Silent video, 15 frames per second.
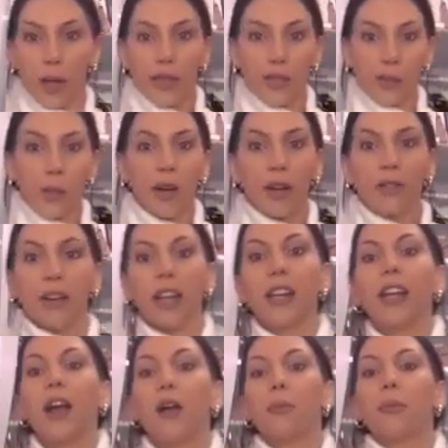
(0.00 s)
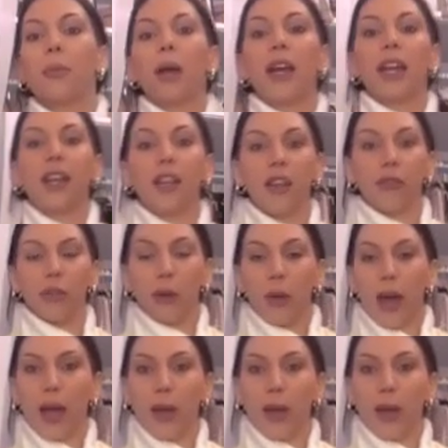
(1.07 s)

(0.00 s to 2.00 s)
white sweater right now, but if you